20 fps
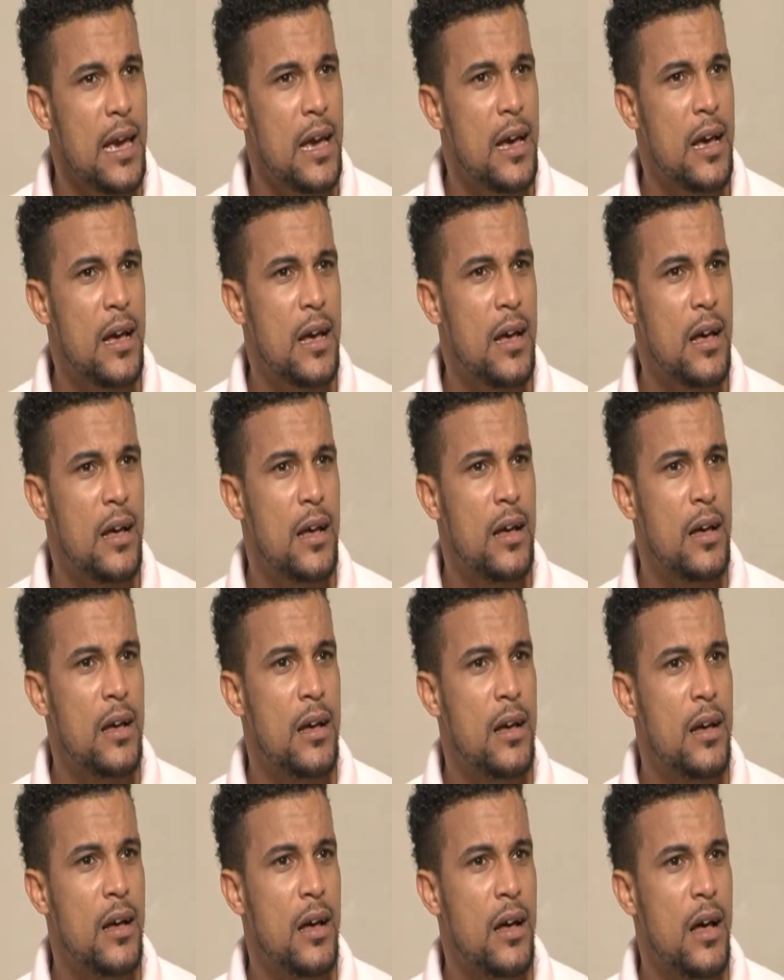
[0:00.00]

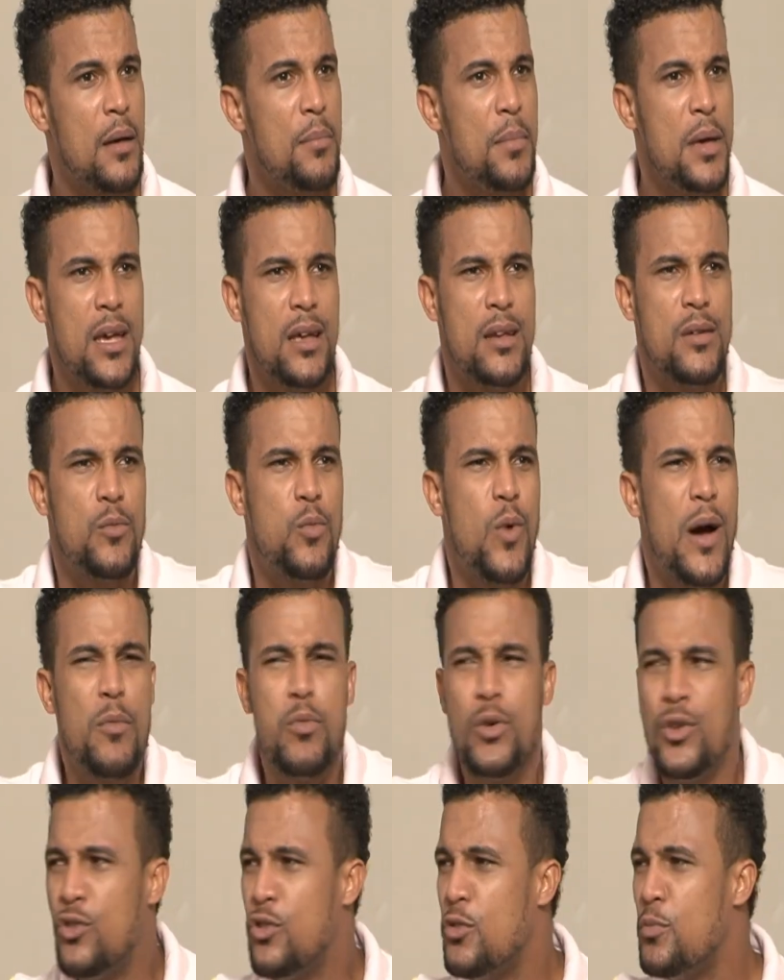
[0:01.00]
I mean, why
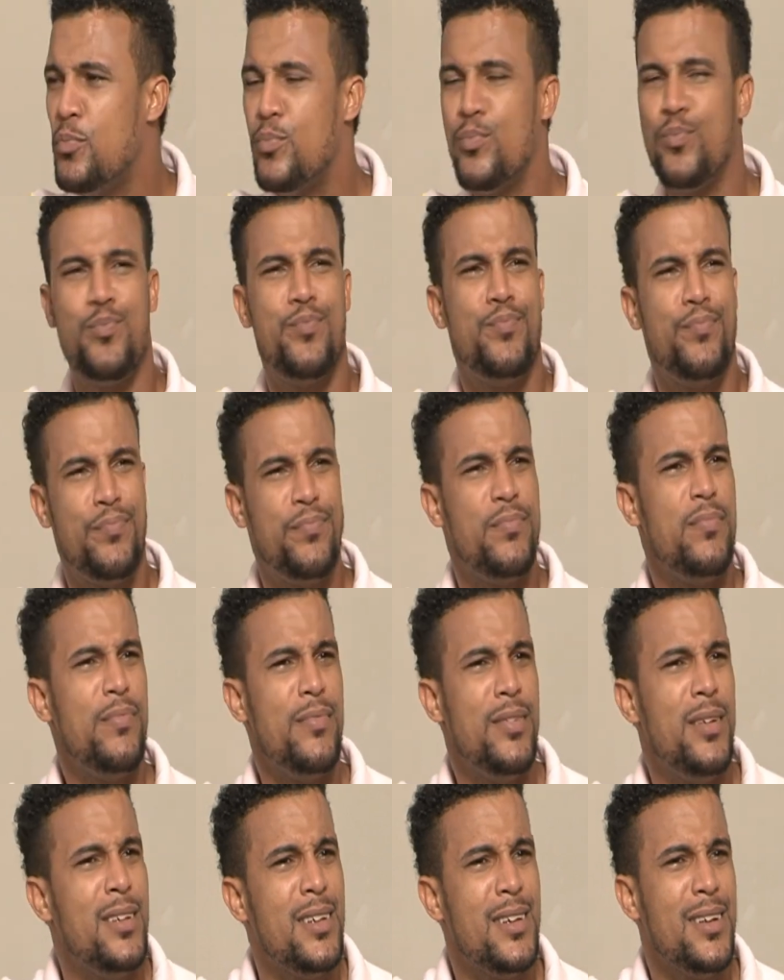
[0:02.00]
would you?
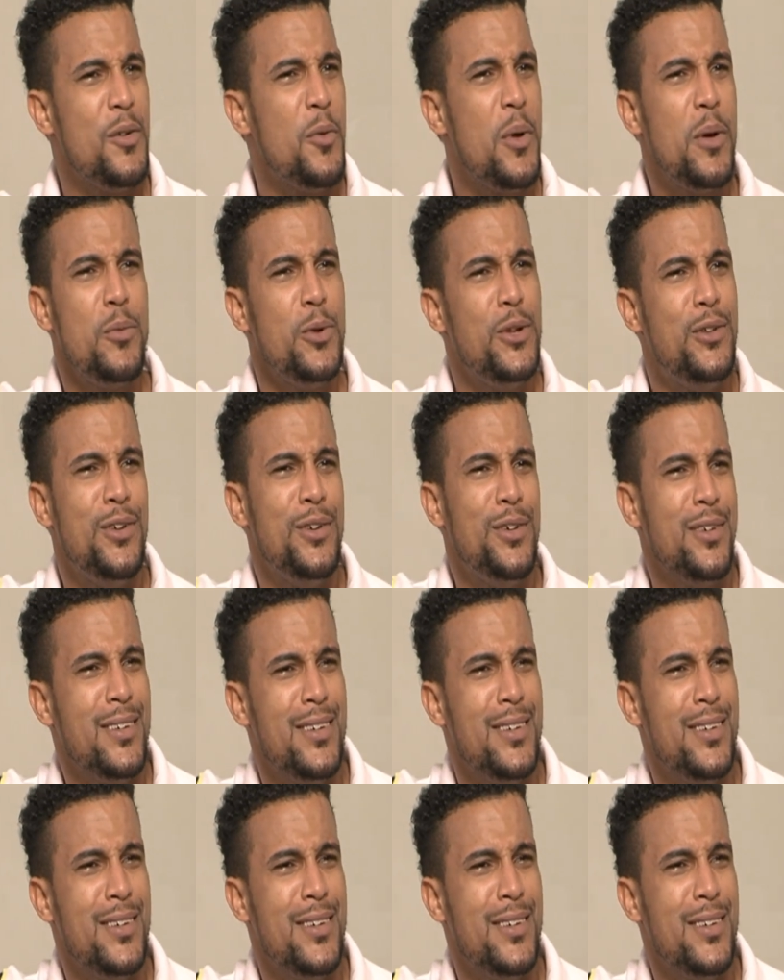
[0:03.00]
Why would you?